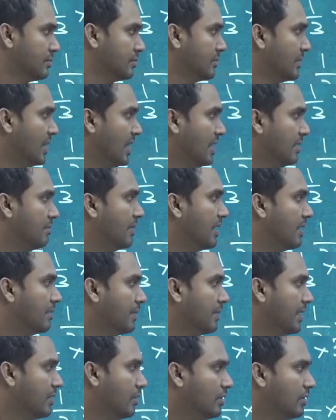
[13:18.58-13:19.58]
Multiply the
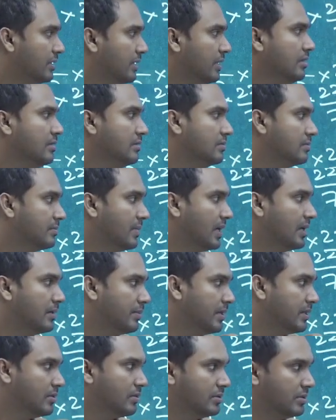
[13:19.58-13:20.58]
whole
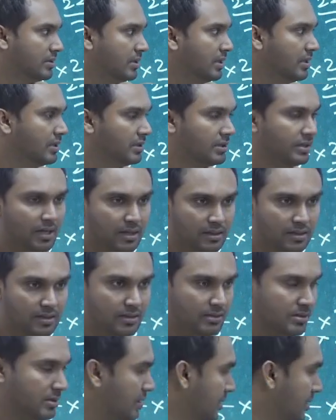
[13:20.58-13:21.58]
thing, deduct each
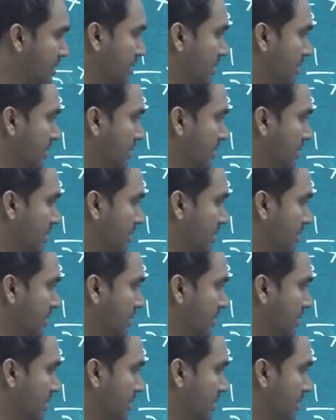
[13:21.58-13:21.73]
other,